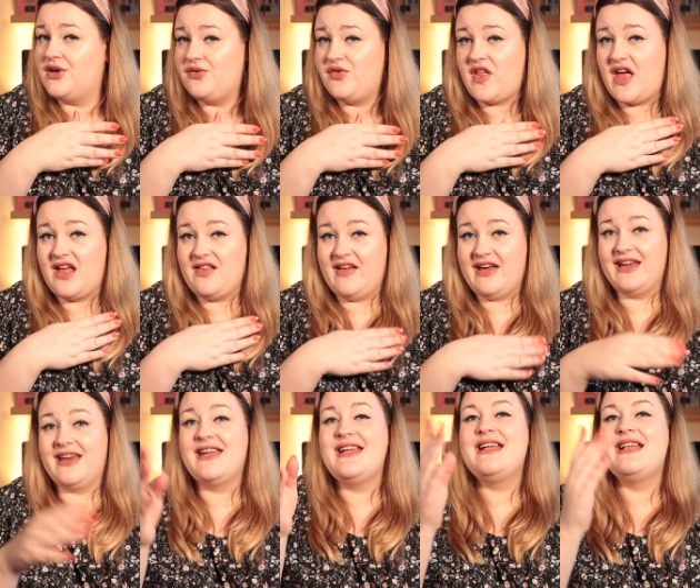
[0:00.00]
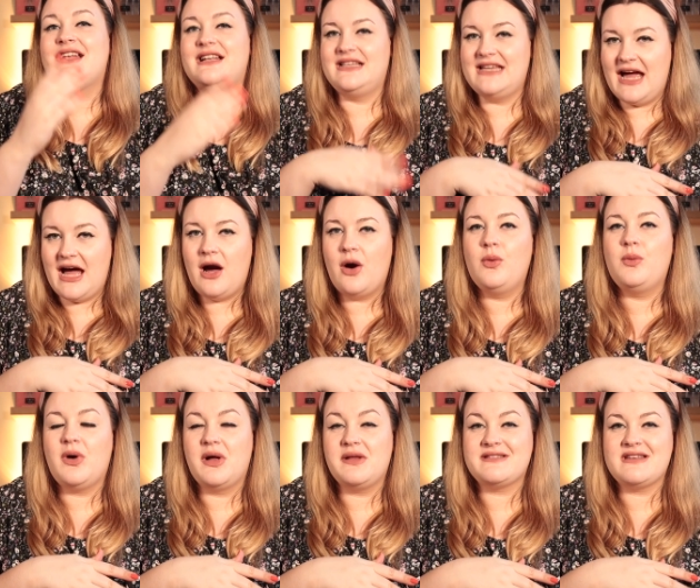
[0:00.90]
over there like now
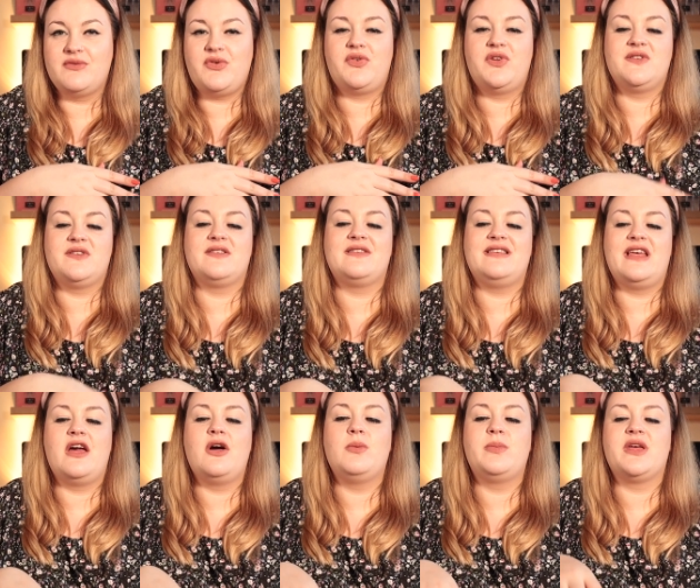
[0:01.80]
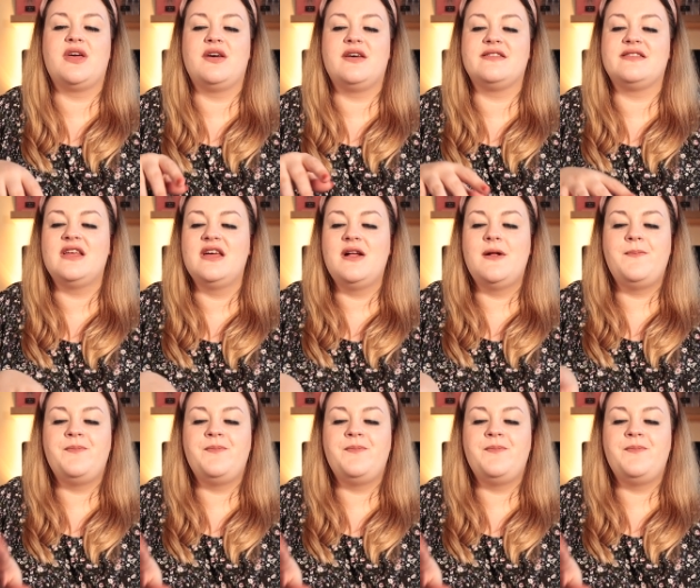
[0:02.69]
whilst everything's on sale because